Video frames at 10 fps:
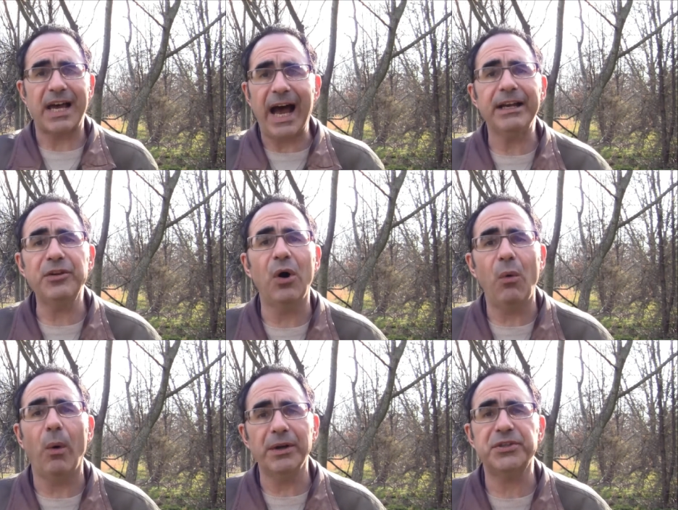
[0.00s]
I don't
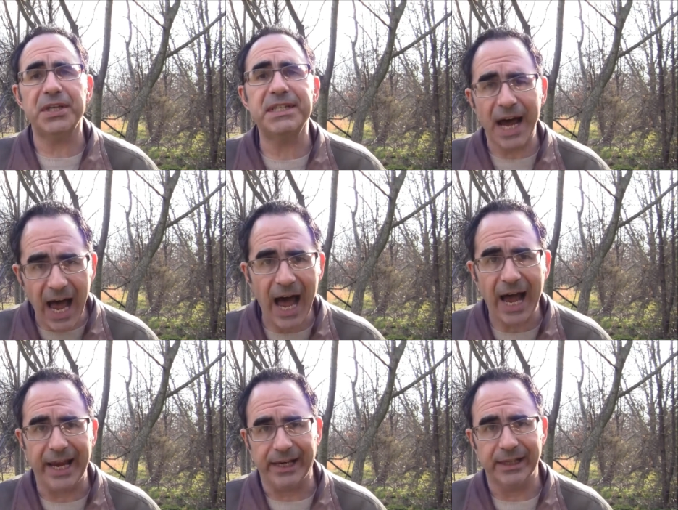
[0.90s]
want to
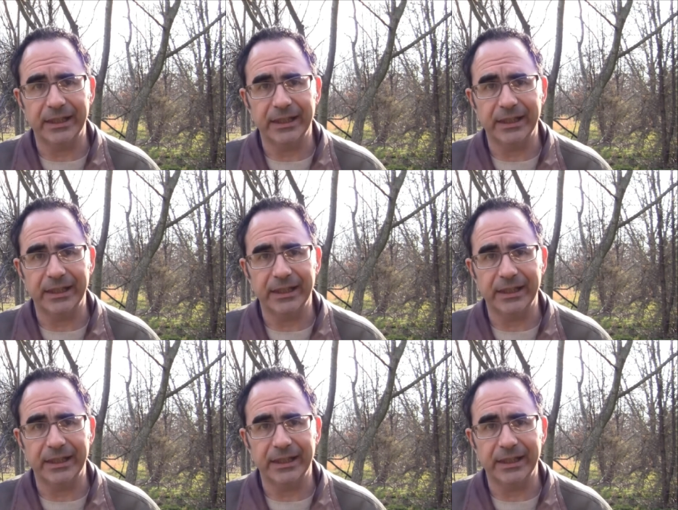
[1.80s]
die.